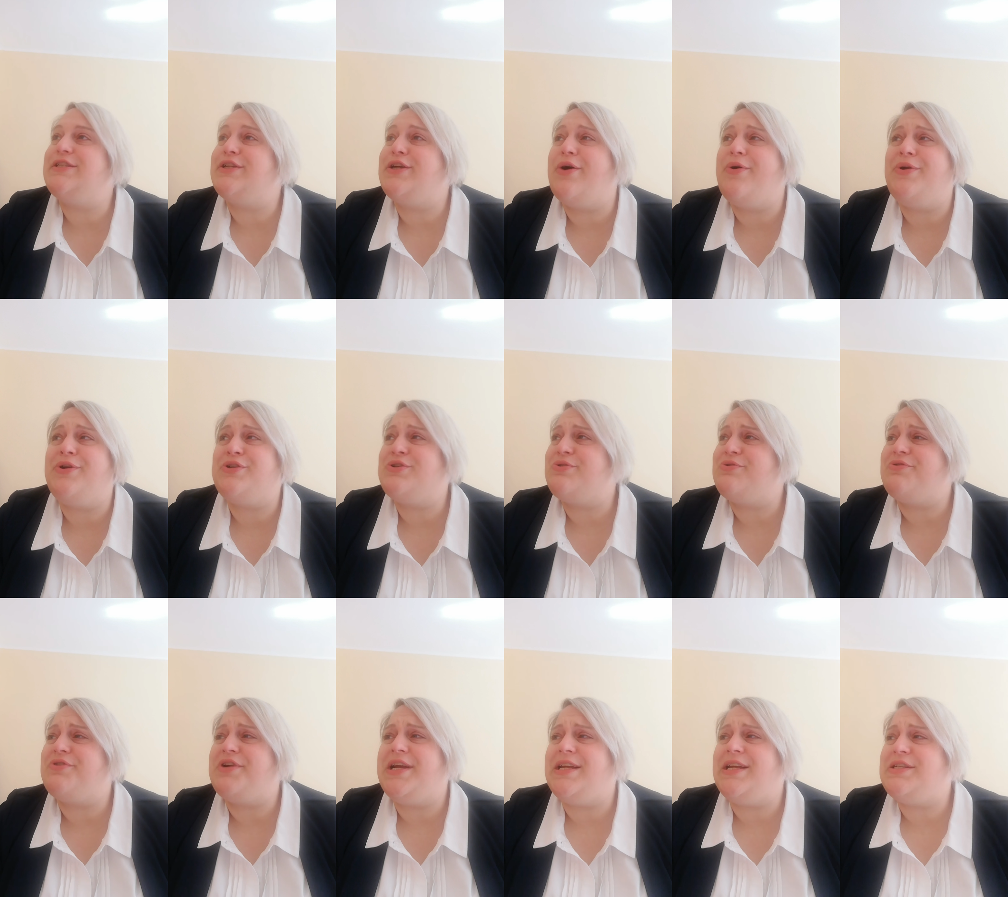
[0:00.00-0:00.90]
going to
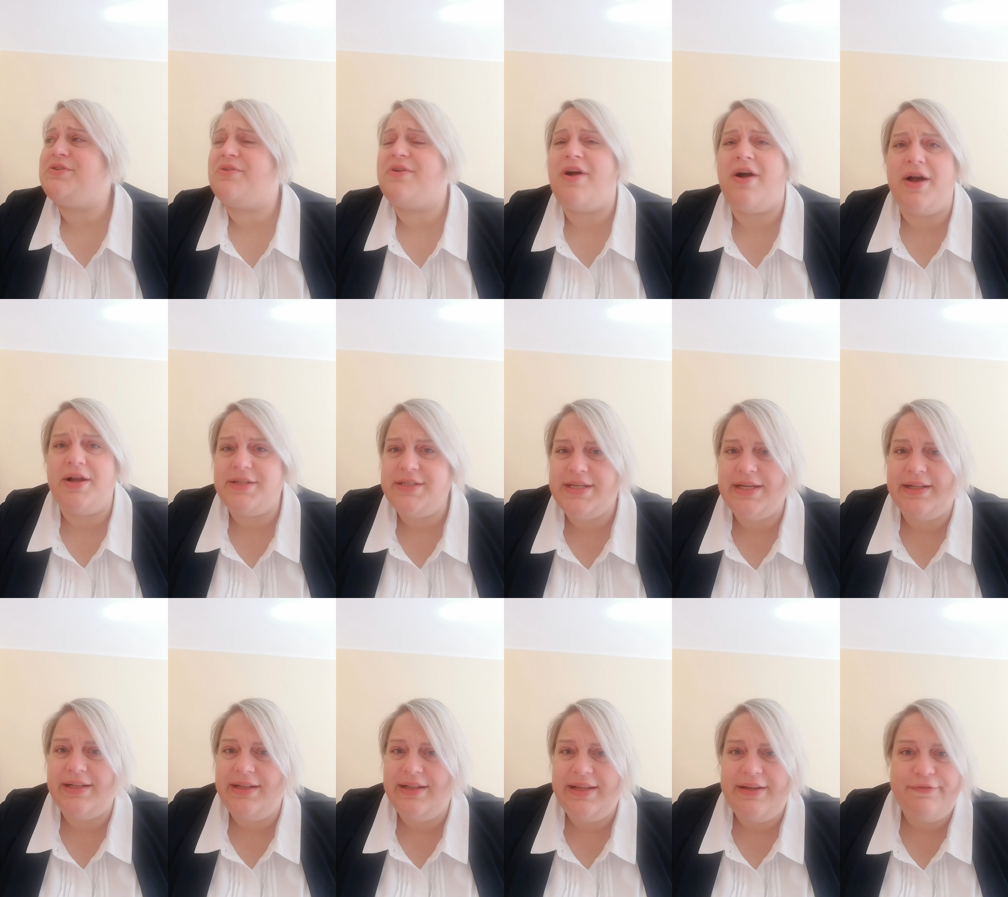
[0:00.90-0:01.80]
read your
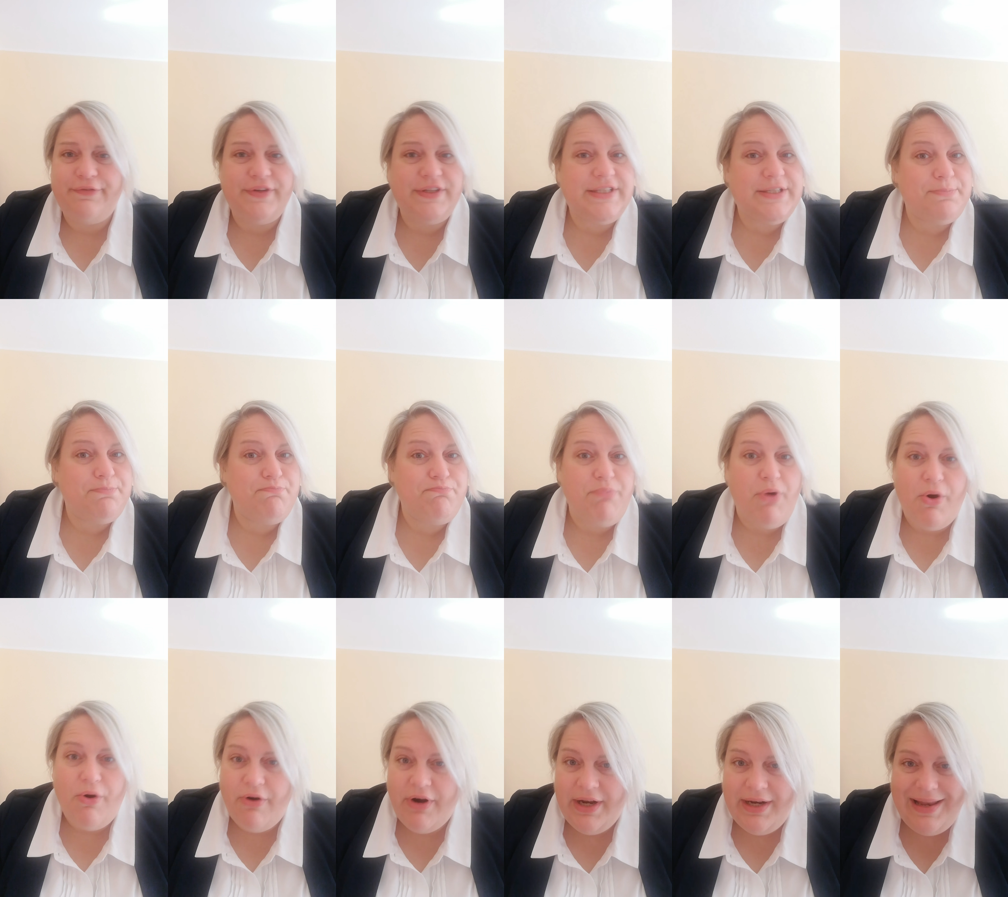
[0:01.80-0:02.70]
article if it's
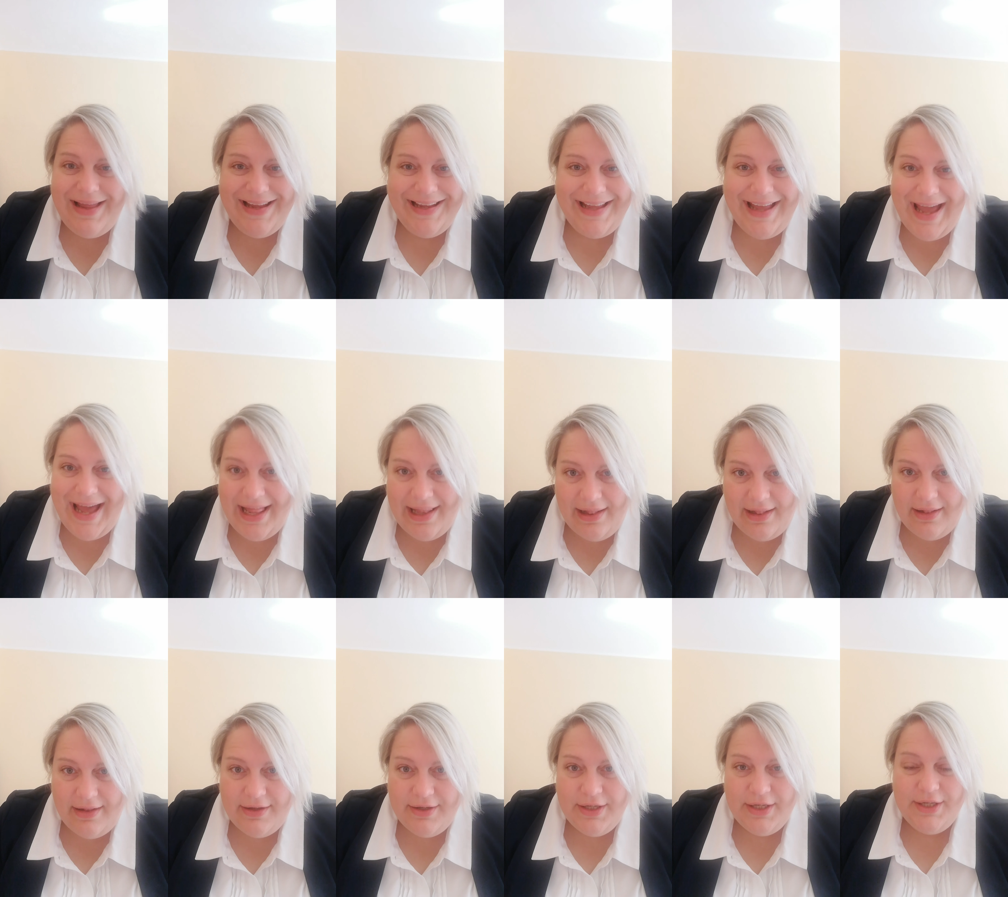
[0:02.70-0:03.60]
boring like
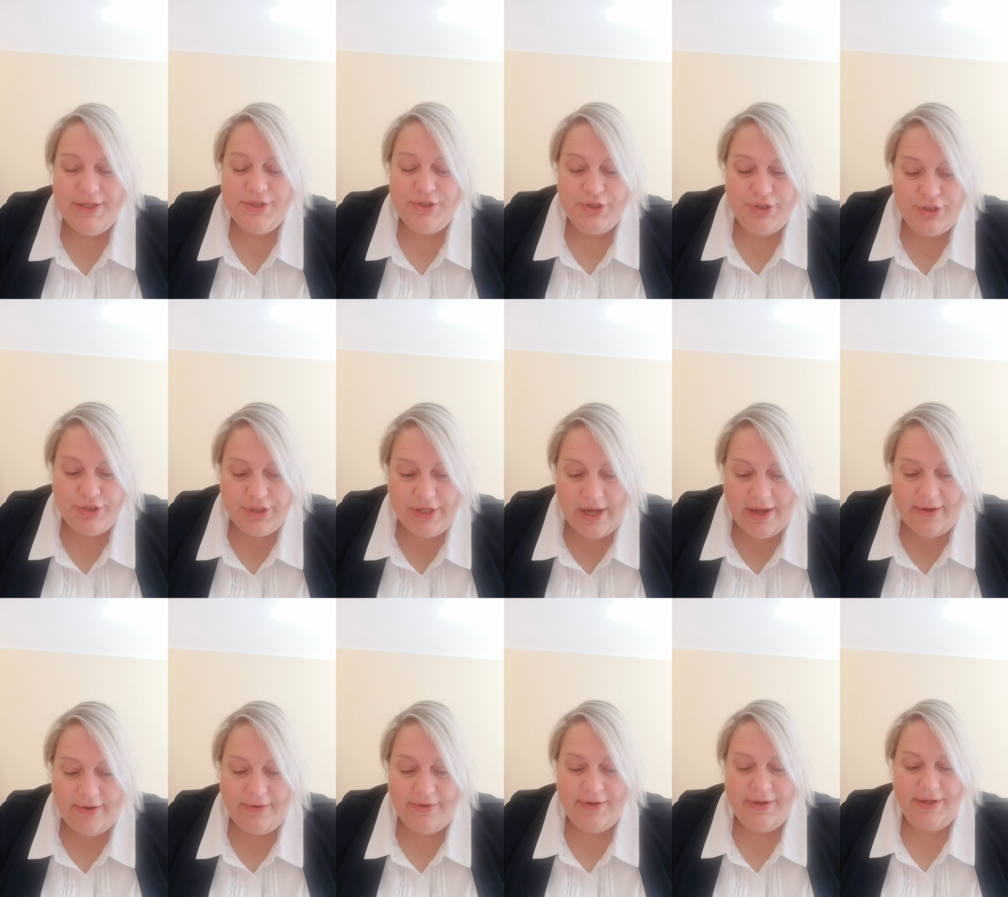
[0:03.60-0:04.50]
hell.
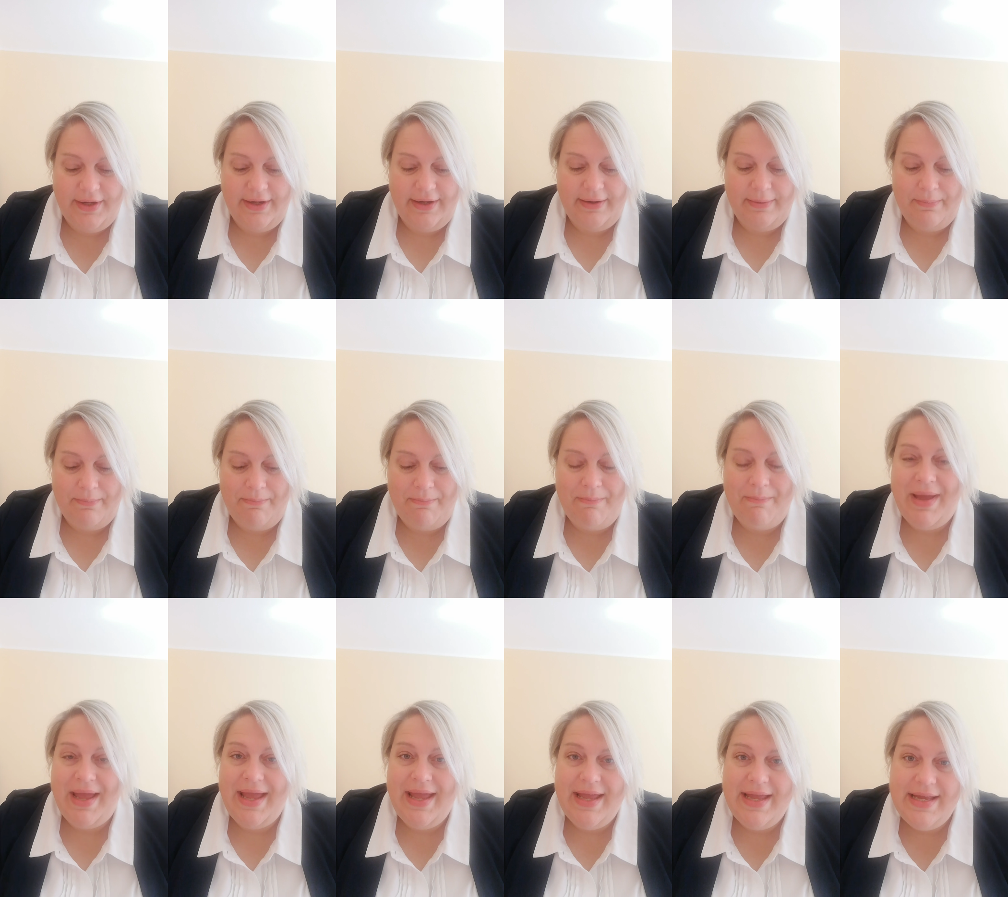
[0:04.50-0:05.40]
So,
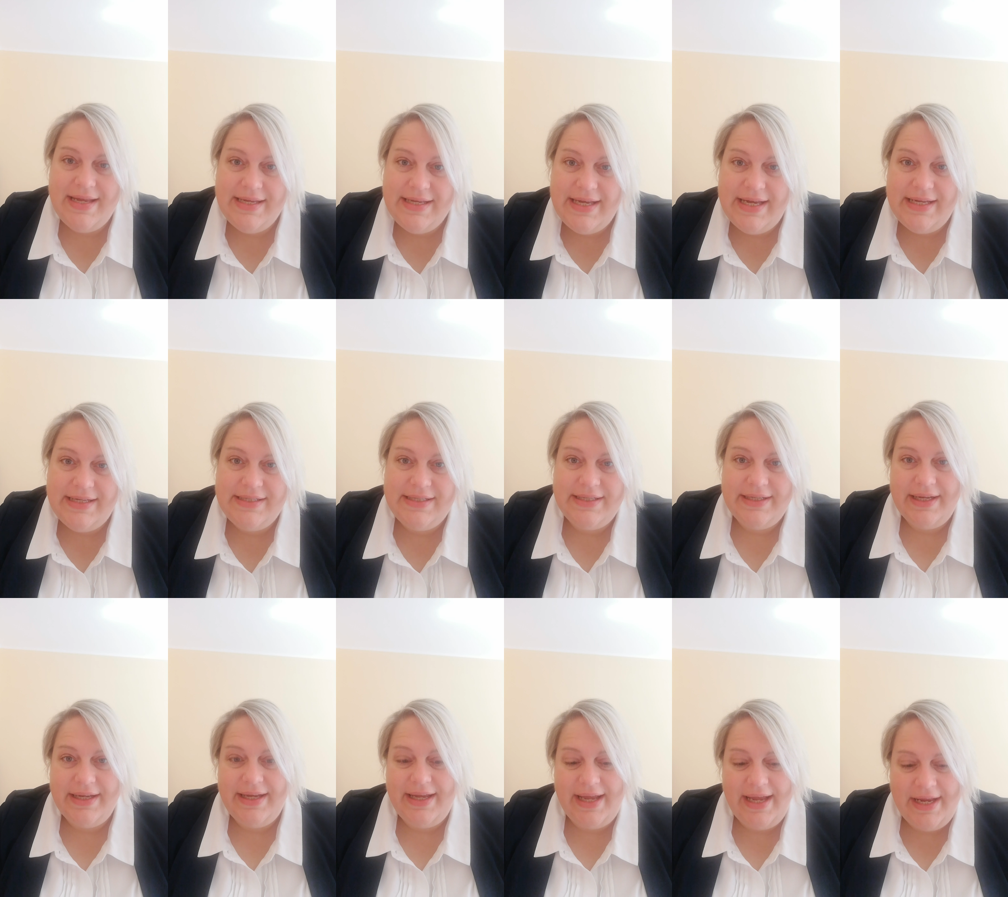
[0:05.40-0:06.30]
make it
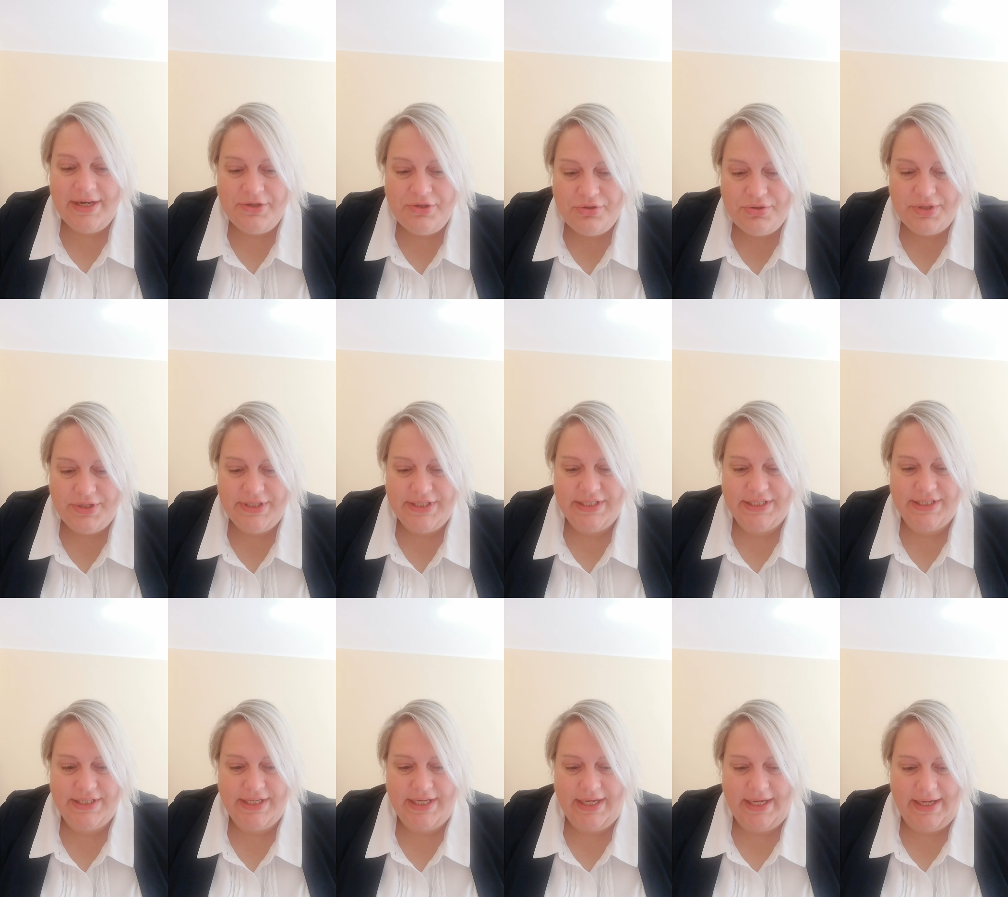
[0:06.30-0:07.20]

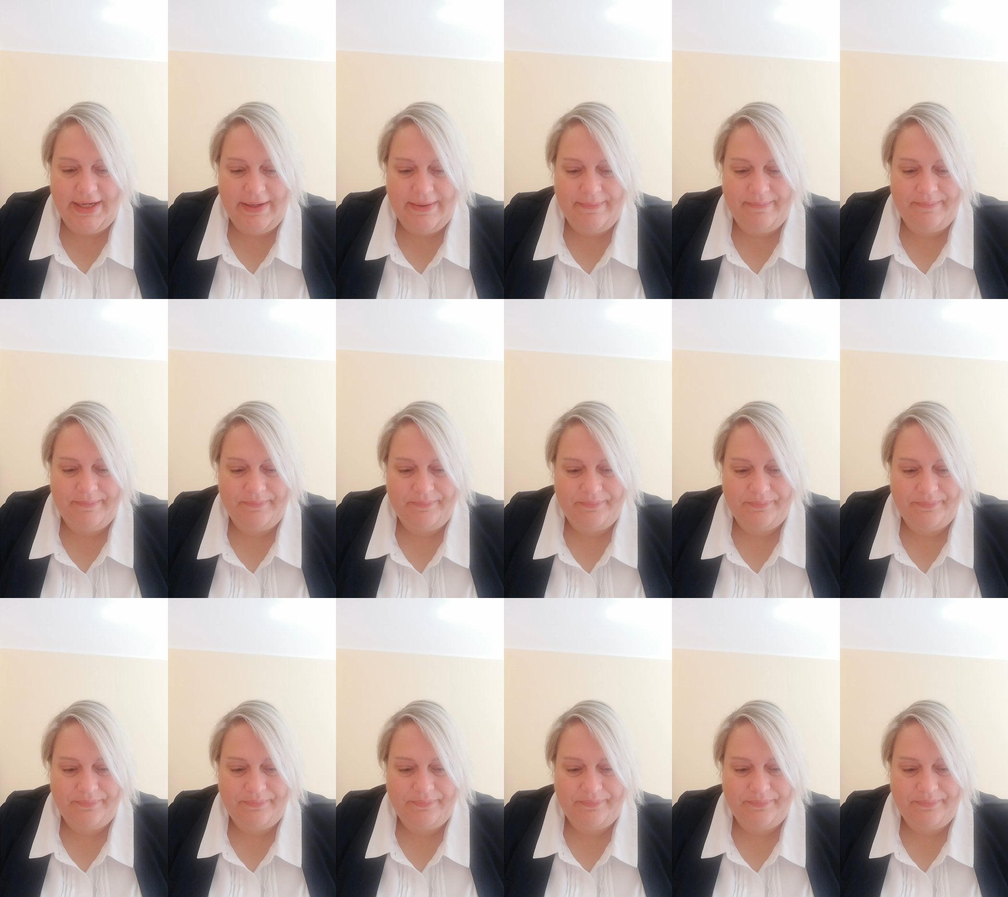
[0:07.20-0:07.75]
interesting.